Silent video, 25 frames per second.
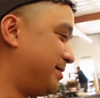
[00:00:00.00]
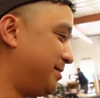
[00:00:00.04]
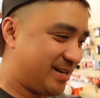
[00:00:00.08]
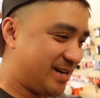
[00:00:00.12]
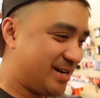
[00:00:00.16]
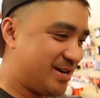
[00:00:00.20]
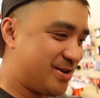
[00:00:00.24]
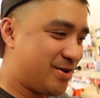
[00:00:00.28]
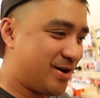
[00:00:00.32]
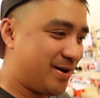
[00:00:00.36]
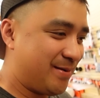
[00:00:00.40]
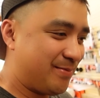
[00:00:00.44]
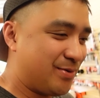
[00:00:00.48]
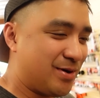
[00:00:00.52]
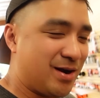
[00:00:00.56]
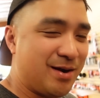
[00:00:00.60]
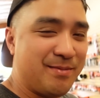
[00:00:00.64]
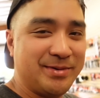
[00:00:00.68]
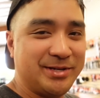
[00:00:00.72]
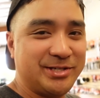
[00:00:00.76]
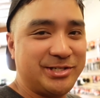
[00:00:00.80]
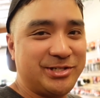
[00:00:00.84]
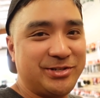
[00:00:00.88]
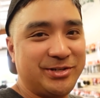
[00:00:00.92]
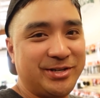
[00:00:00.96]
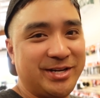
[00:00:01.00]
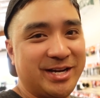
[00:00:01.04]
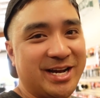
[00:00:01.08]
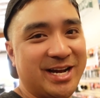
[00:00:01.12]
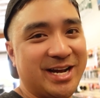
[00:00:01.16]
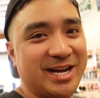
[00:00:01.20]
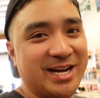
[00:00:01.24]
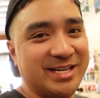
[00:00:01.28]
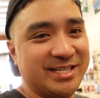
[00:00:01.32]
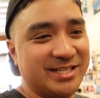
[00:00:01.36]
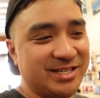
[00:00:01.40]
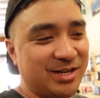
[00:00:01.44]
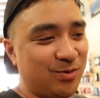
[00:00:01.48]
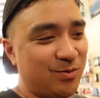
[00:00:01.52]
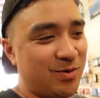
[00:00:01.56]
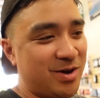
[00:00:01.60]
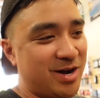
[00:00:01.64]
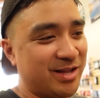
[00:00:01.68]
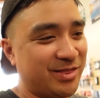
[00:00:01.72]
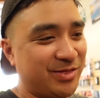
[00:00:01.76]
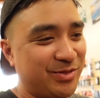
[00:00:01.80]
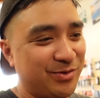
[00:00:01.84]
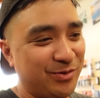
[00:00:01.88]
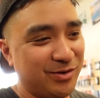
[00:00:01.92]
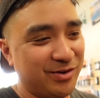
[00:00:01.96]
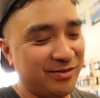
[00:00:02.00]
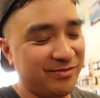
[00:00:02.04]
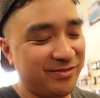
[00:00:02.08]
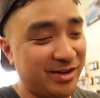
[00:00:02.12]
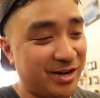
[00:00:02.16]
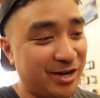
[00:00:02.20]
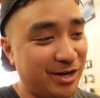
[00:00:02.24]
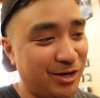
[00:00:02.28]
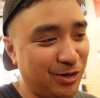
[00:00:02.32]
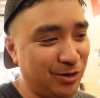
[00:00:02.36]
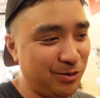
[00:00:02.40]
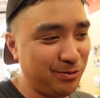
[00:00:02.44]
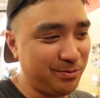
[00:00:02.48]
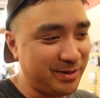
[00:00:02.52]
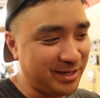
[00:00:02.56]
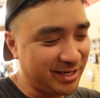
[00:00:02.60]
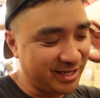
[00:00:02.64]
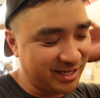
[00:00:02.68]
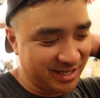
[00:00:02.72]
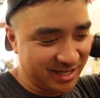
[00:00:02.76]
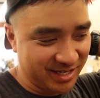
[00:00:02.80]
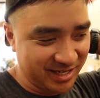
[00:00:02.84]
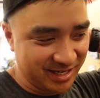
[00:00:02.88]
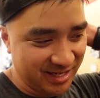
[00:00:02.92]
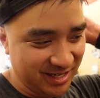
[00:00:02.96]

I know I promised you guys a walkthrough of the Jobi,